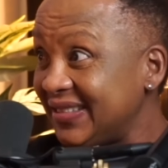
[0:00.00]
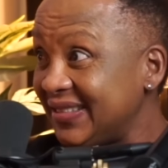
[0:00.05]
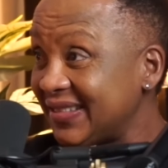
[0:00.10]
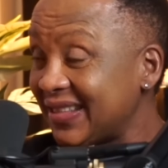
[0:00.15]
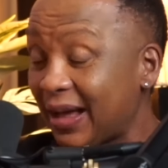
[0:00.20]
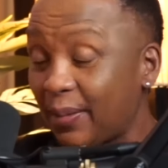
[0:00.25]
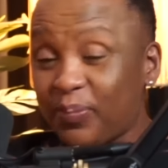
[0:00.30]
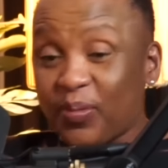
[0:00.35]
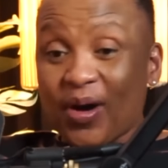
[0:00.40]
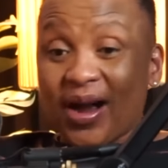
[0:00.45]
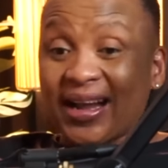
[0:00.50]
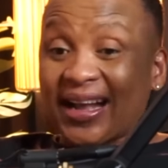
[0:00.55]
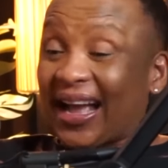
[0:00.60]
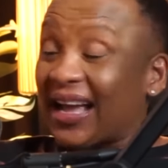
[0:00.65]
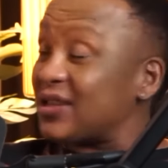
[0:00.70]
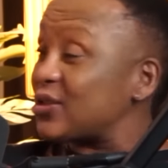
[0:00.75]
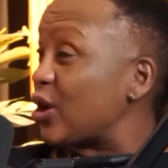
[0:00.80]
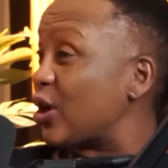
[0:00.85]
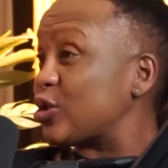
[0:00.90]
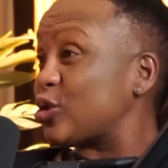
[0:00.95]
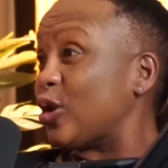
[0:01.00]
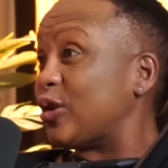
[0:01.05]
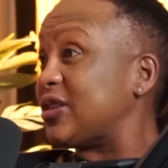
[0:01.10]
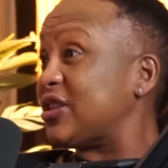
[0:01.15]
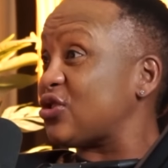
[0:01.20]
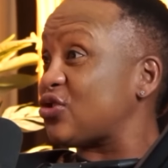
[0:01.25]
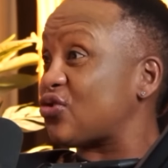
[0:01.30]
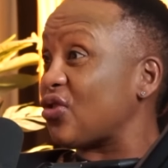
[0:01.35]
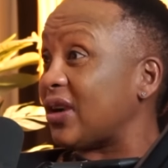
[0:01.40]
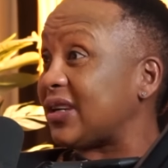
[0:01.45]
The poor guy is also
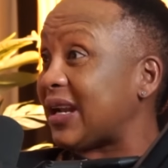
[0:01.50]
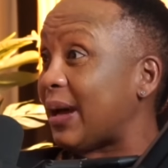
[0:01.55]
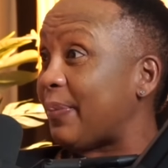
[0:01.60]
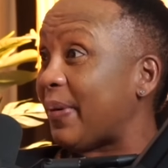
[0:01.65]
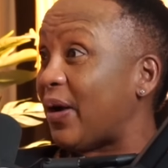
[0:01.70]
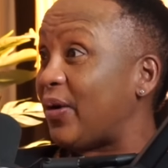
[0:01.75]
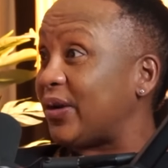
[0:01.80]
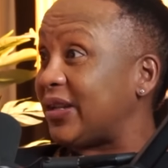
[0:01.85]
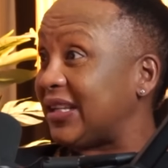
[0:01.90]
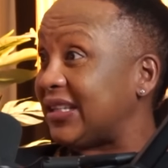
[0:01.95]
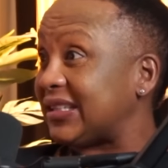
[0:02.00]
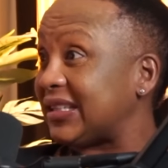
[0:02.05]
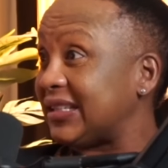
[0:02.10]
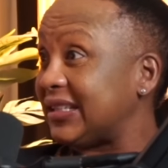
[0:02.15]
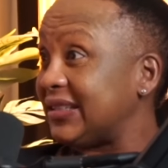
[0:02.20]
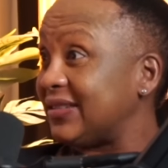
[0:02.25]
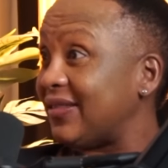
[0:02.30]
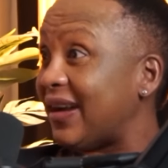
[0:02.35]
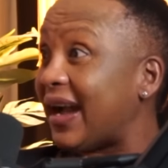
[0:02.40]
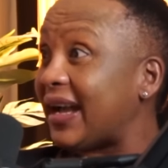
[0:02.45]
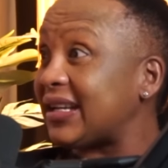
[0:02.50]
distraught about it, right?